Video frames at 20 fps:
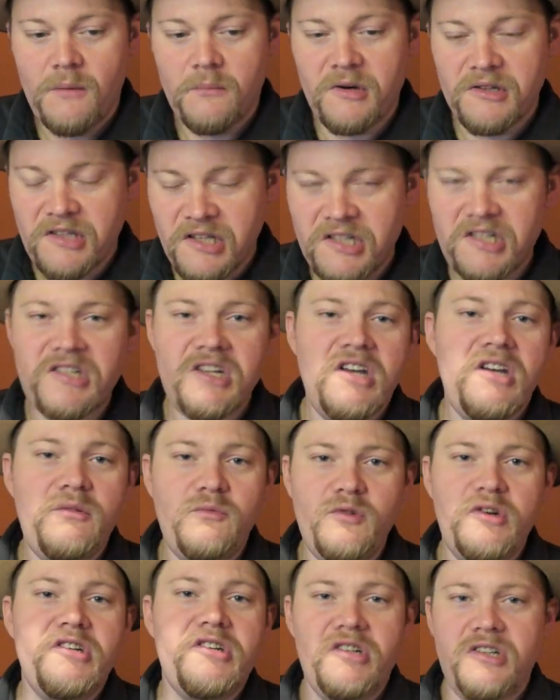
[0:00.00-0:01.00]
But the
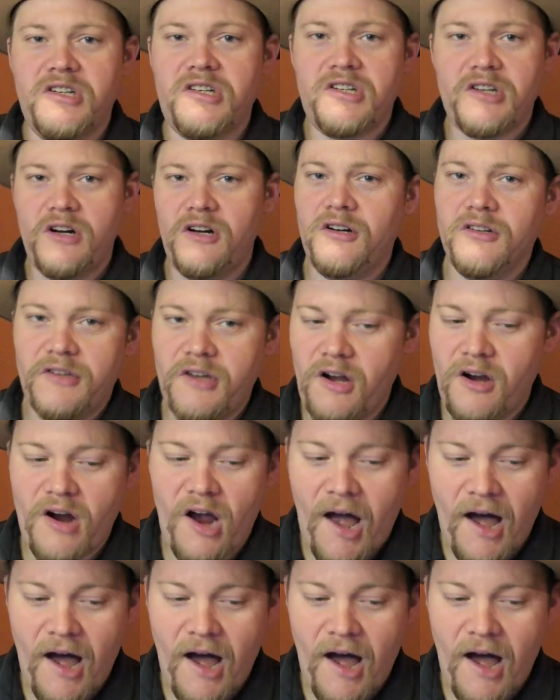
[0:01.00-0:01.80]
scene we just saw there,